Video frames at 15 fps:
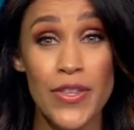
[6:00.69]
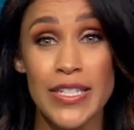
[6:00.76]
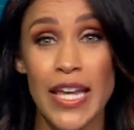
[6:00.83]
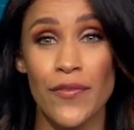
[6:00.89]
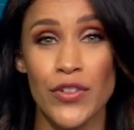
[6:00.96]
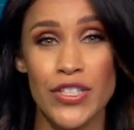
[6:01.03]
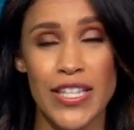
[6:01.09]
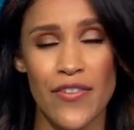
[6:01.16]
the
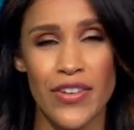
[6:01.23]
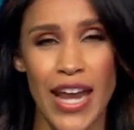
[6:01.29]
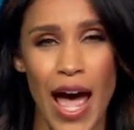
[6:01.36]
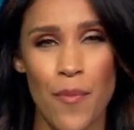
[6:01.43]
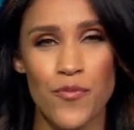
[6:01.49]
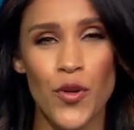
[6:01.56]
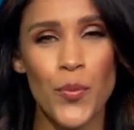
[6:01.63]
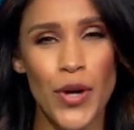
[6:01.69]
Denver 7
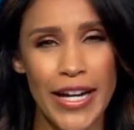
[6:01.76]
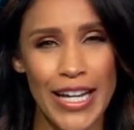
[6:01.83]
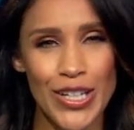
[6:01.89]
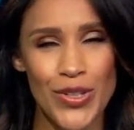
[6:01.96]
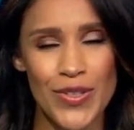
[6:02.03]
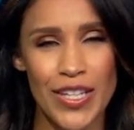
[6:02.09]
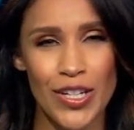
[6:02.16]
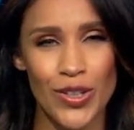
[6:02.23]
app for breaking
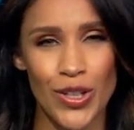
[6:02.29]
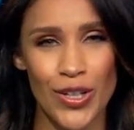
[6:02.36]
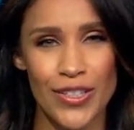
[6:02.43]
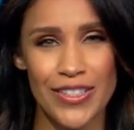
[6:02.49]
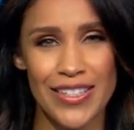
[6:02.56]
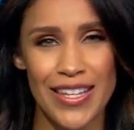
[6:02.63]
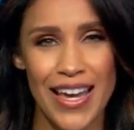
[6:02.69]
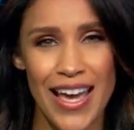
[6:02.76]
news and
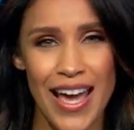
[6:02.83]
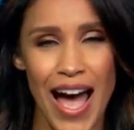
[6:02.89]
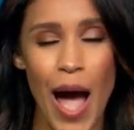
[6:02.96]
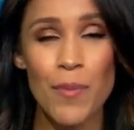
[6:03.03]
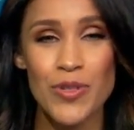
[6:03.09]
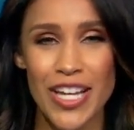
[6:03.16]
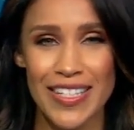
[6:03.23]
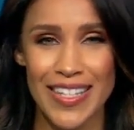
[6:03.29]
alerts.
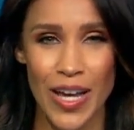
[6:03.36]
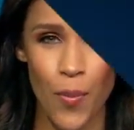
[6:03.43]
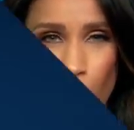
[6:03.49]
I'm Jessica